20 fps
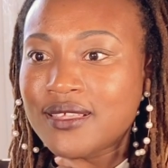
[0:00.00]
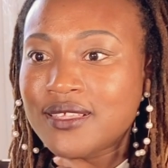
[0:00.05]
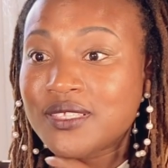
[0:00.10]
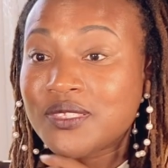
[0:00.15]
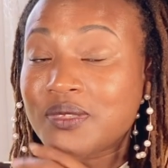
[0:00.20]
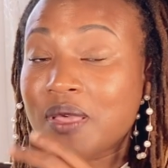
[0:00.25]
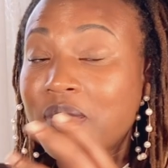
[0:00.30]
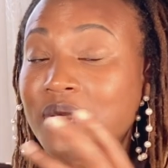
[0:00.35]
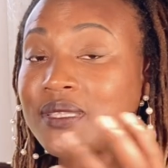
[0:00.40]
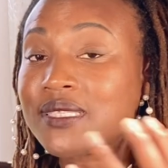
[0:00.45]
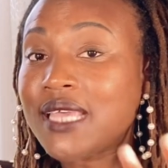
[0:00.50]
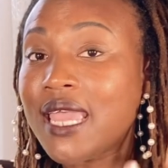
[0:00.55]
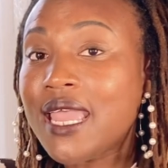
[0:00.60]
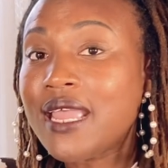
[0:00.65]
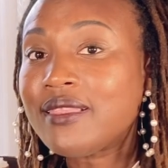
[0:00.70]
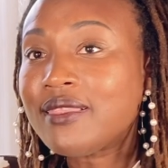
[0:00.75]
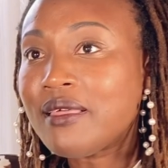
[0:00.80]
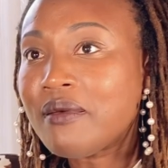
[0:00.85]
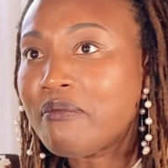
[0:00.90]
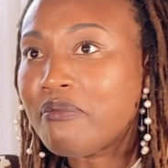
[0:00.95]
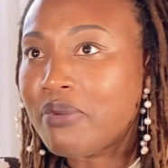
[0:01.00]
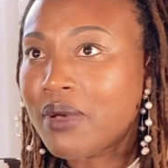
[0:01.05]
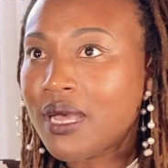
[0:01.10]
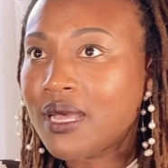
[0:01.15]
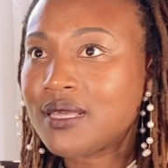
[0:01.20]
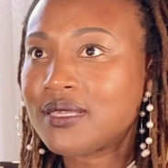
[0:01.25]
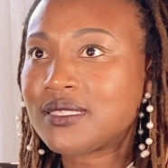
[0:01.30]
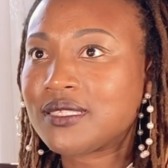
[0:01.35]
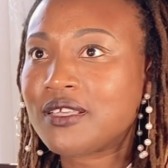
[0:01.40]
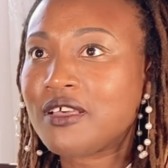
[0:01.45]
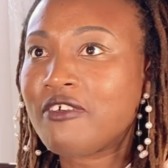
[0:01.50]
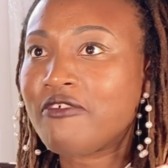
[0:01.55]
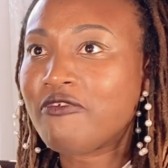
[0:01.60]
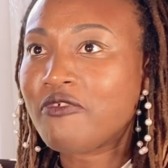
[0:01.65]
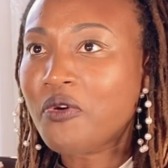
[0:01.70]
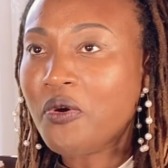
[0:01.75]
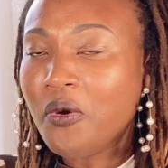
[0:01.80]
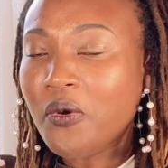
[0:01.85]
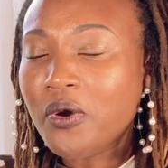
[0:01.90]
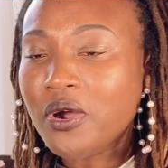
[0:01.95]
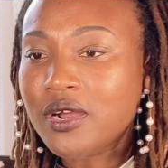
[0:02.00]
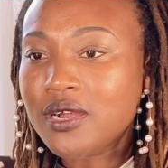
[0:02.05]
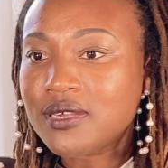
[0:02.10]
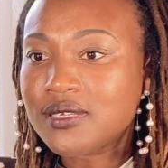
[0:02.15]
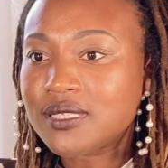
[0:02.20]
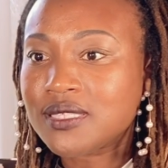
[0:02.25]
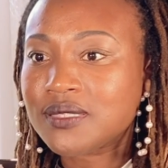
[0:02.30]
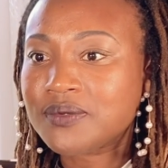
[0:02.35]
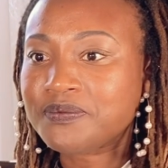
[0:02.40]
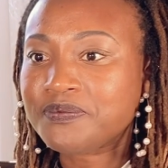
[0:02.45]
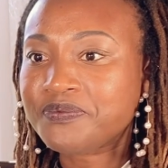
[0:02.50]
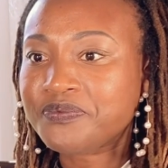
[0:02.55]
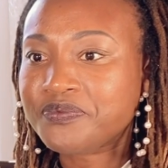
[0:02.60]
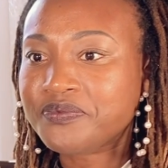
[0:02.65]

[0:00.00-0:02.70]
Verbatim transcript: So I'll take the bus, of course.